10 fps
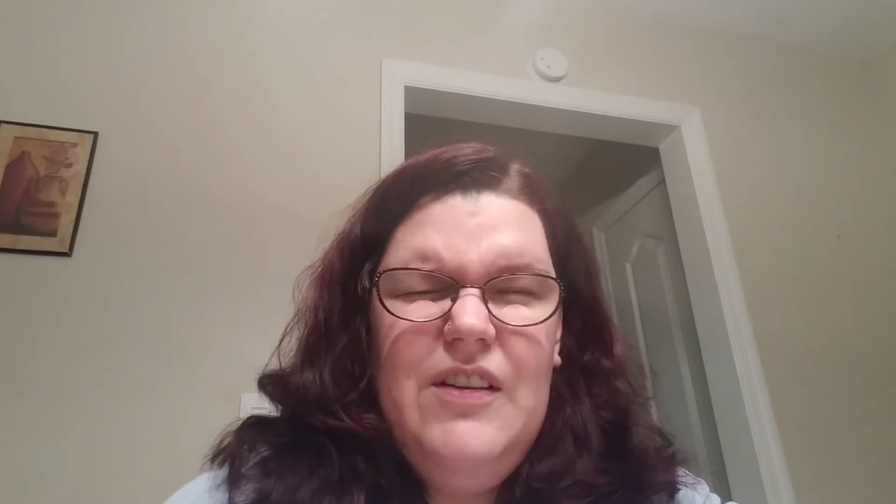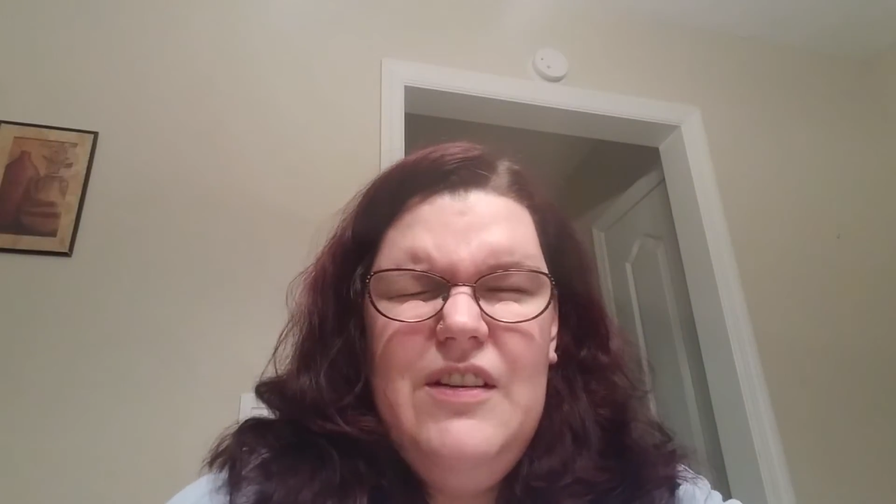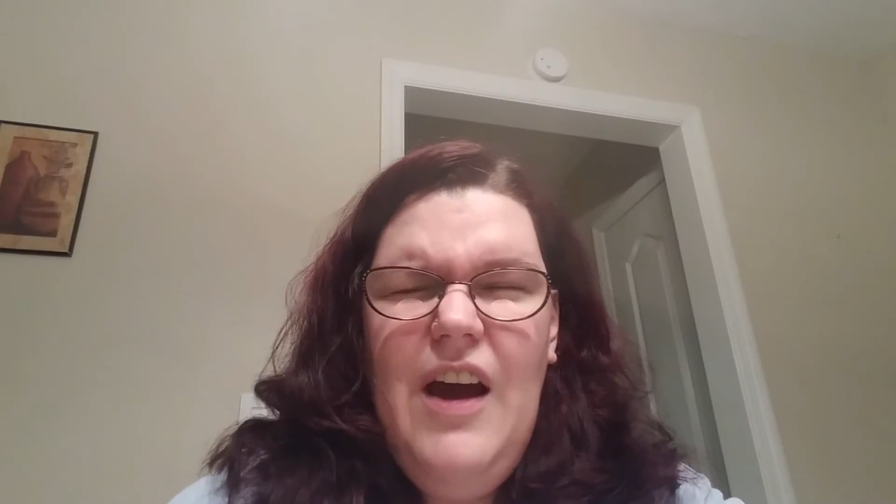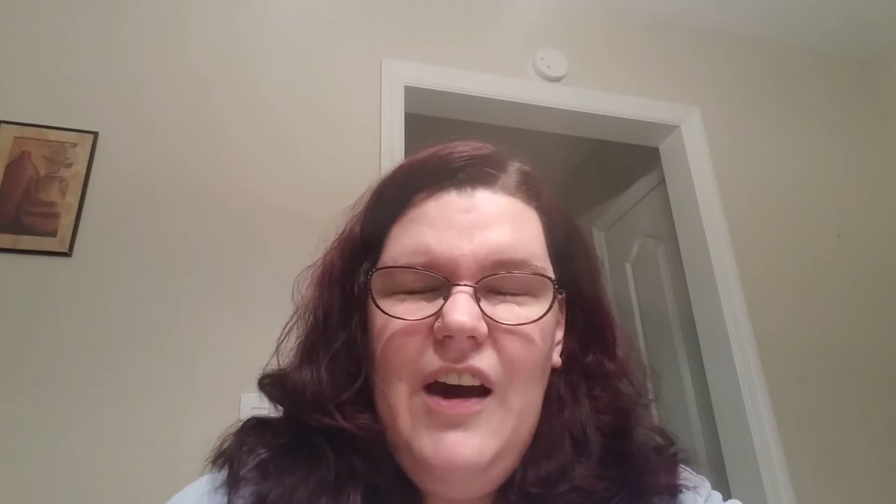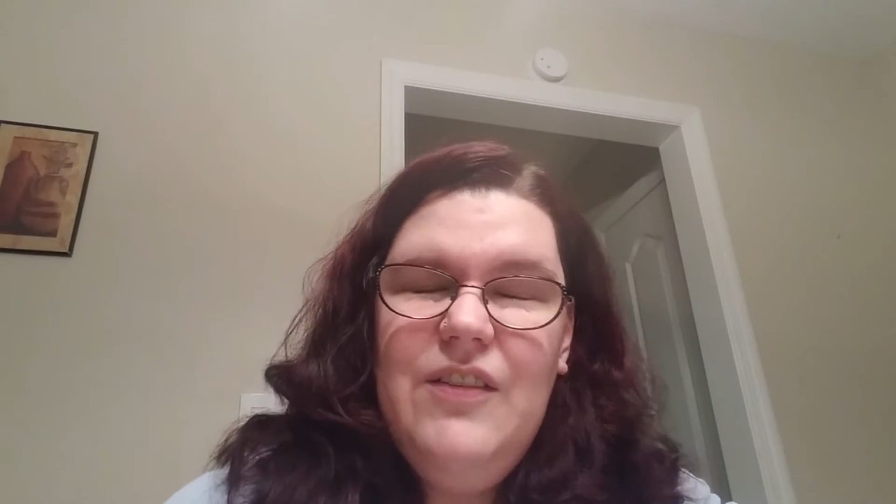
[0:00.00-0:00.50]

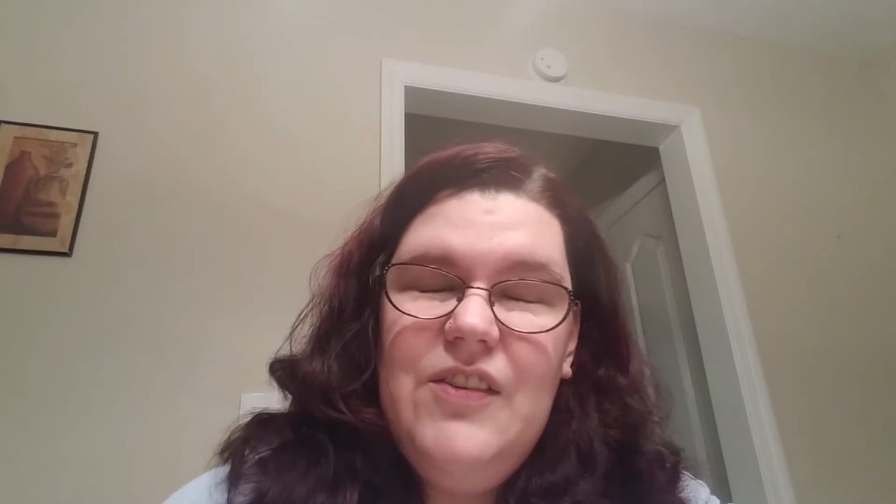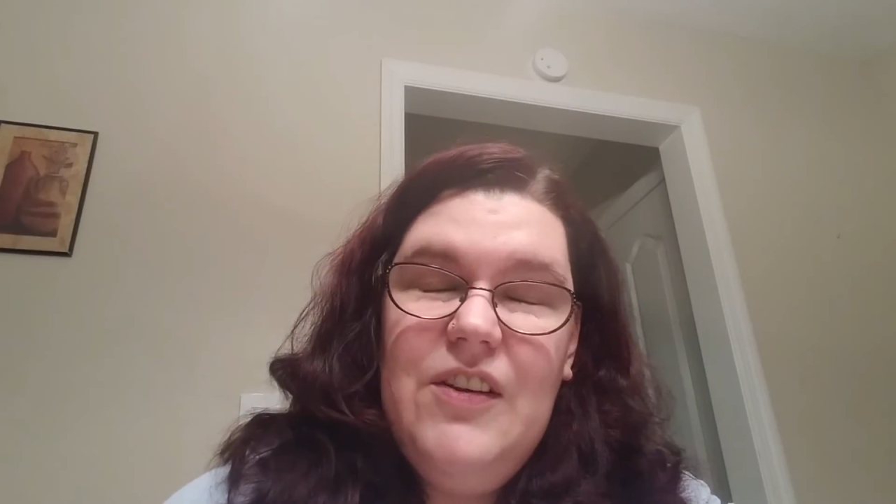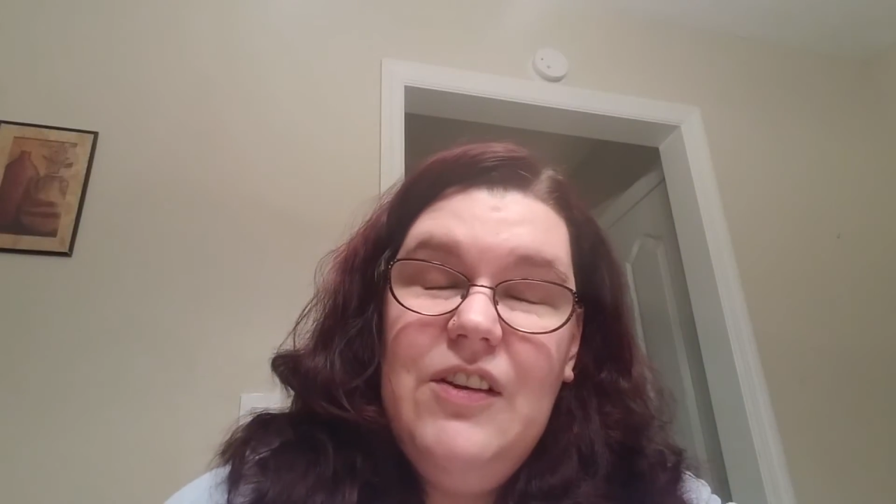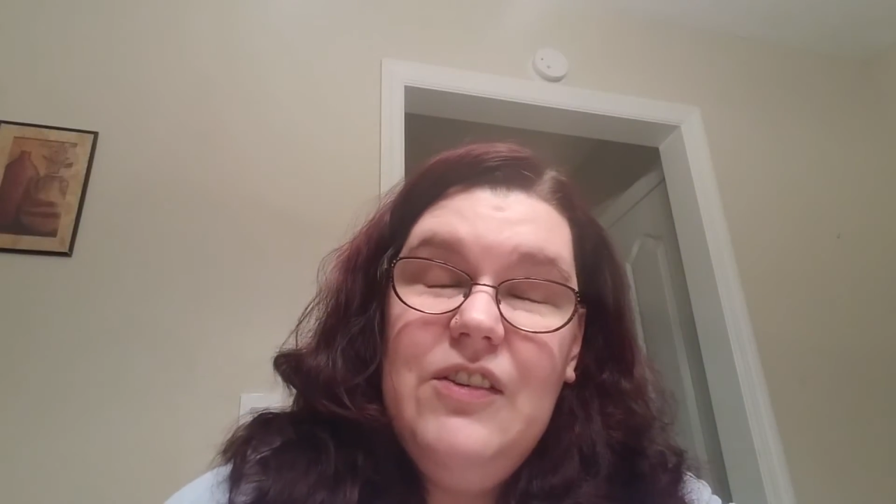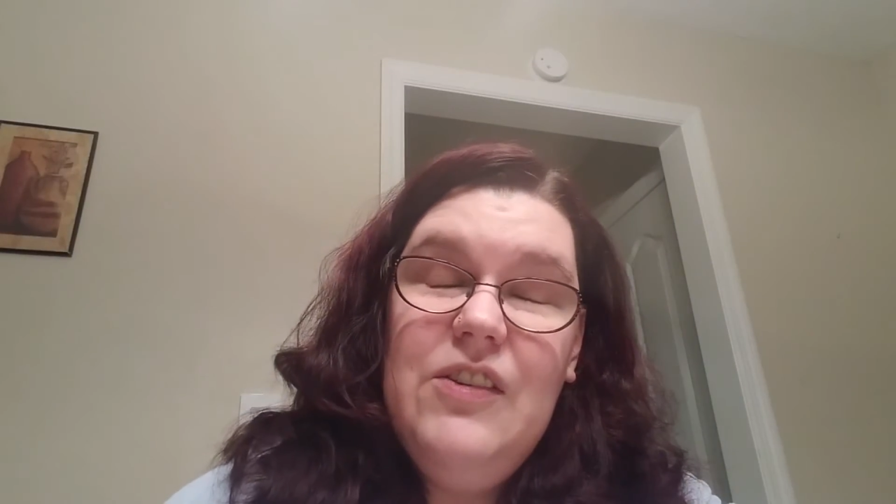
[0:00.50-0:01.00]

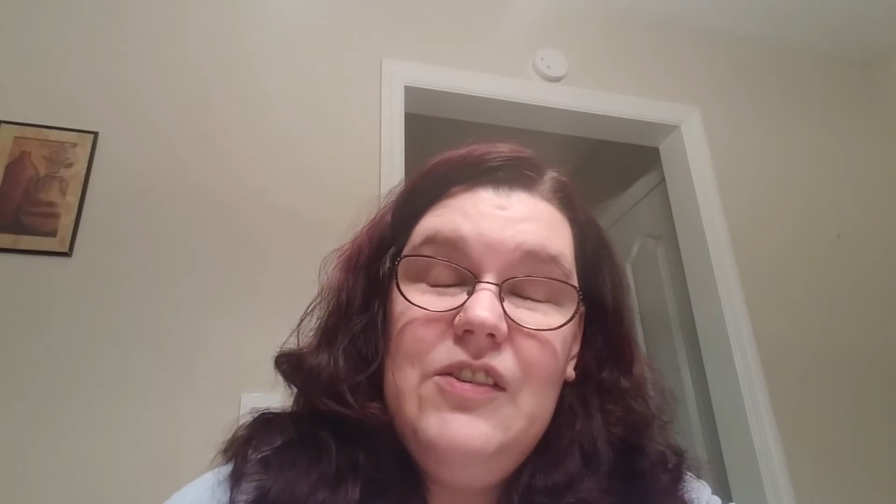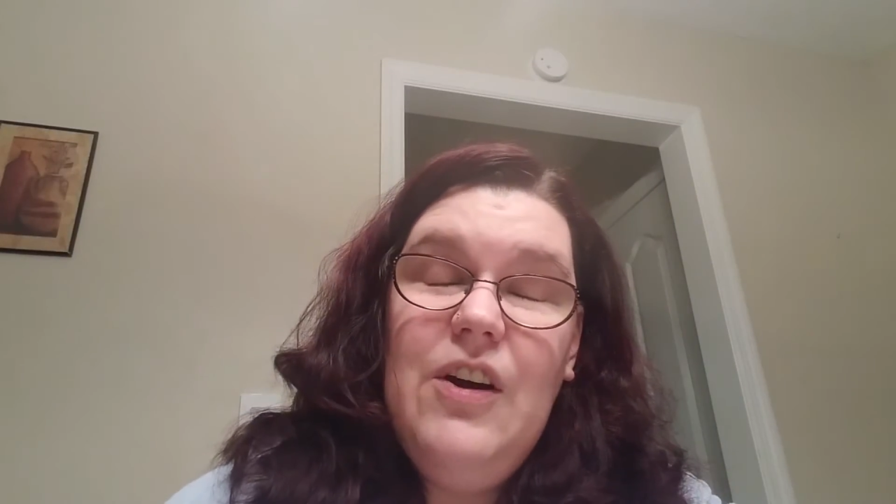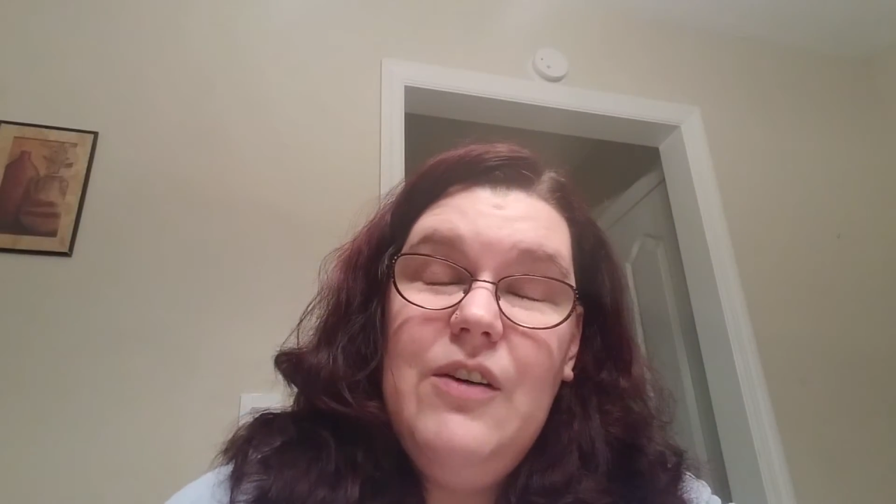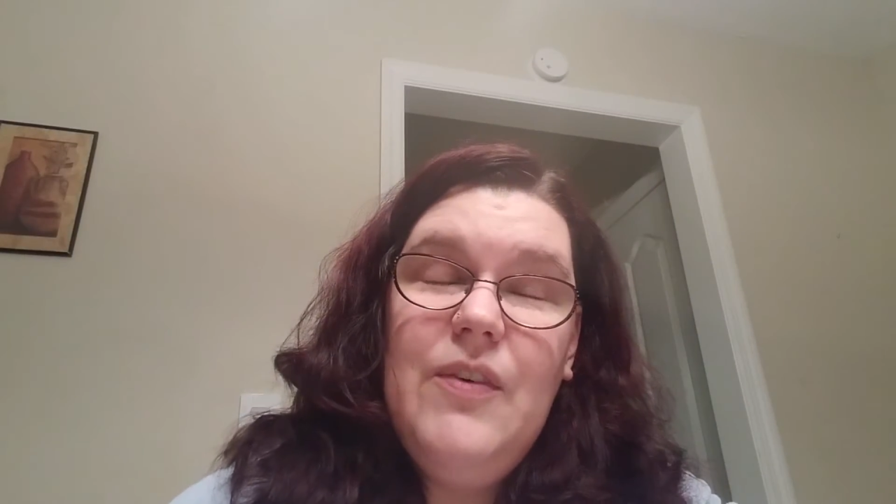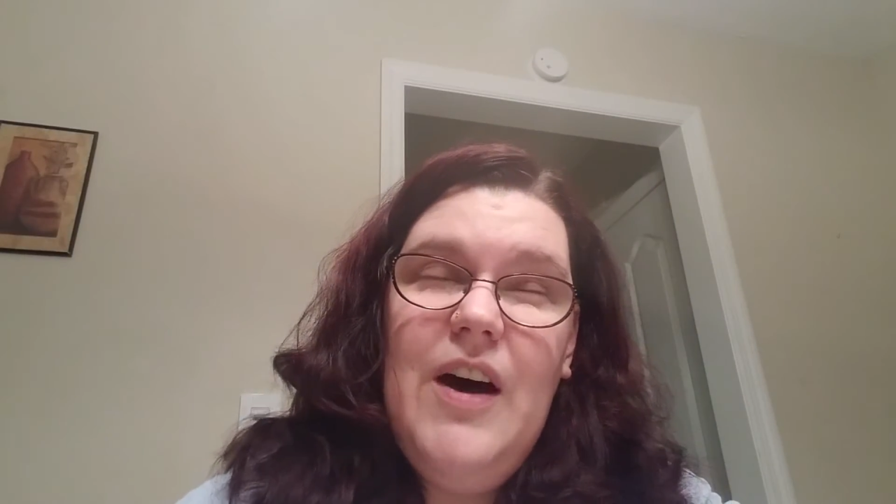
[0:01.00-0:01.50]
nastiest stuff.